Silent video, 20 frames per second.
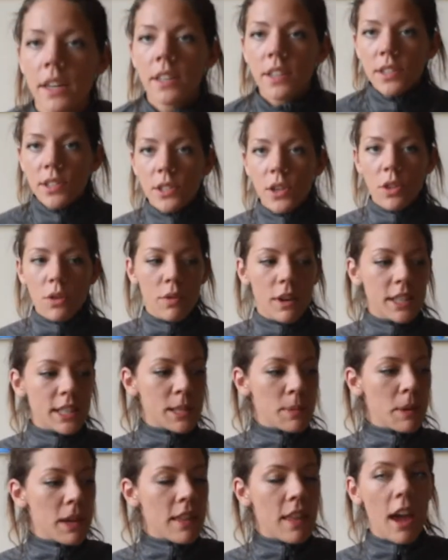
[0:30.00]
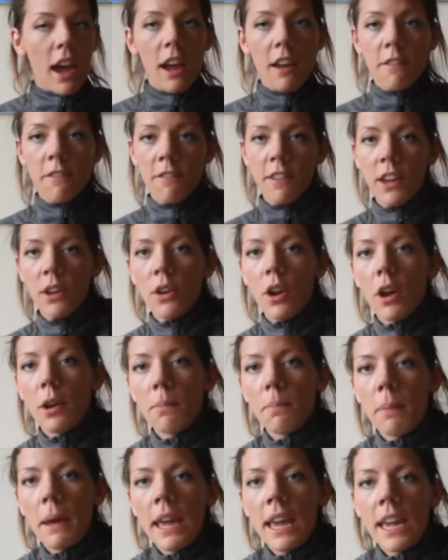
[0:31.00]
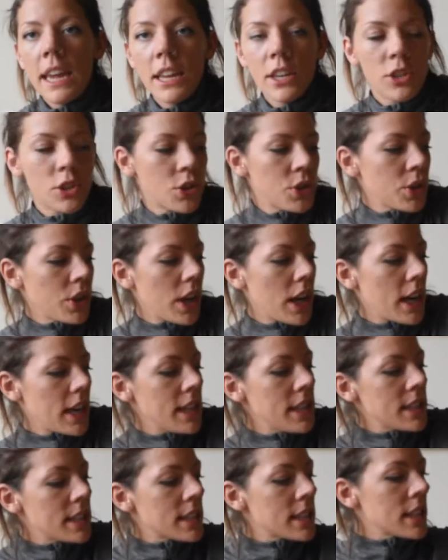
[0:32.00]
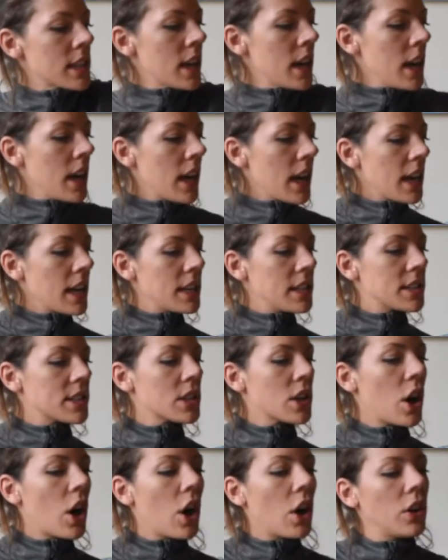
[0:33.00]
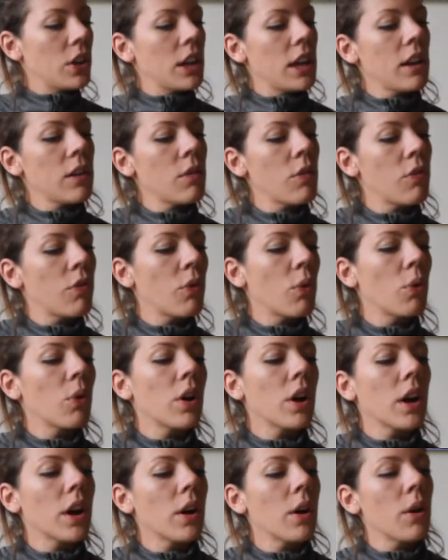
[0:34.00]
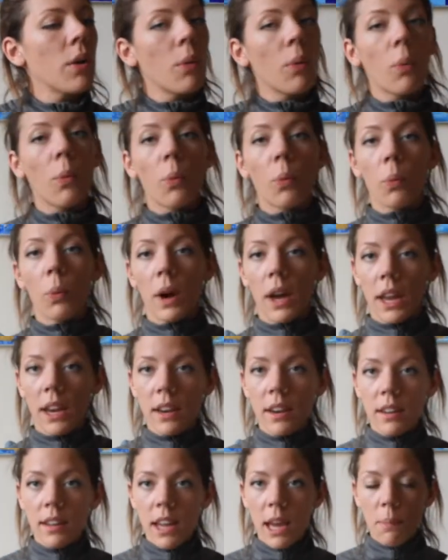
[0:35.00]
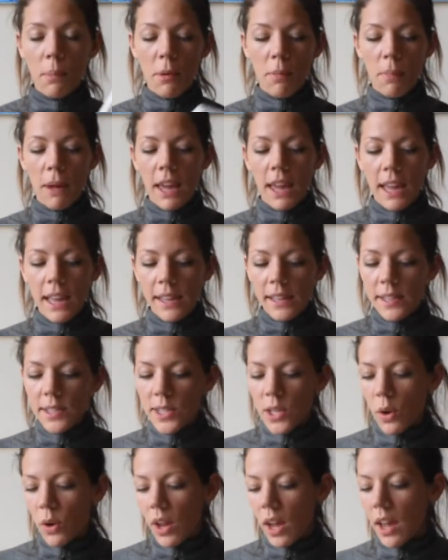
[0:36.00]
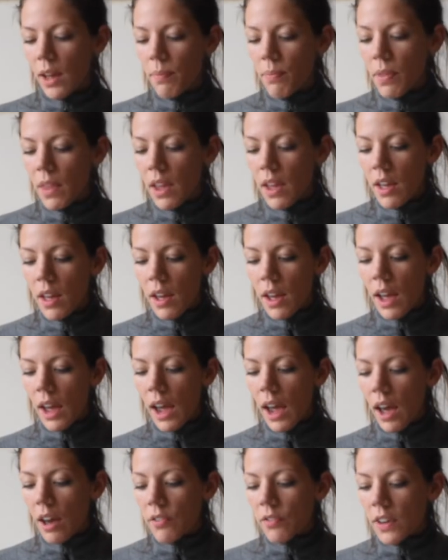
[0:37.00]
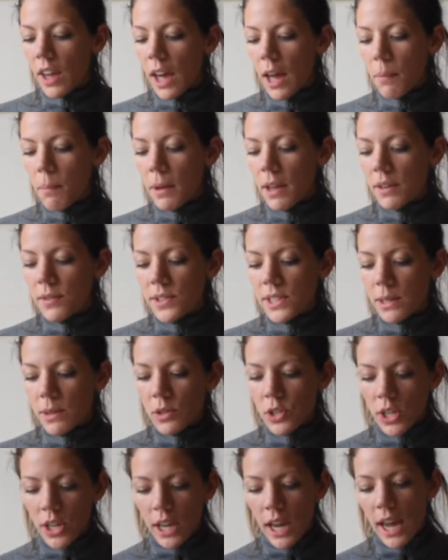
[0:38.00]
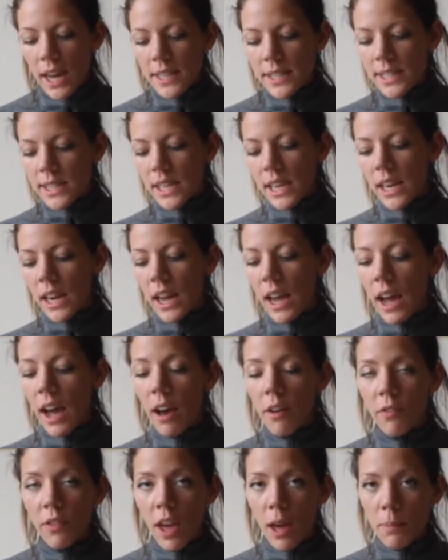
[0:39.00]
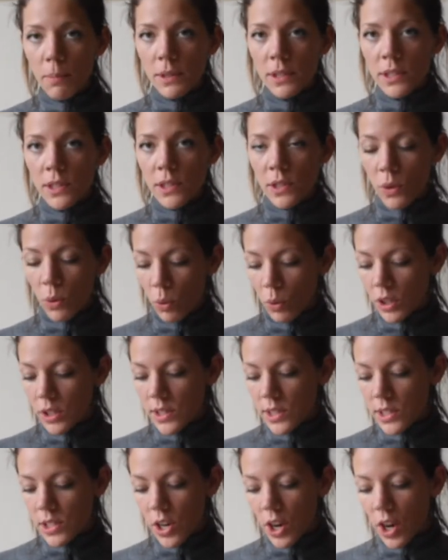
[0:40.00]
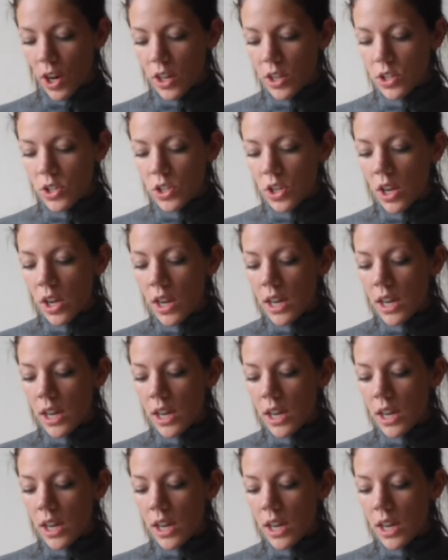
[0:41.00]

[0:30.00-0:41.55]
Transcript: So the recipe that I found on Pinterest is calling for 1 cup of baking soda, a half cup of citric acid, a half cup of cornstarch,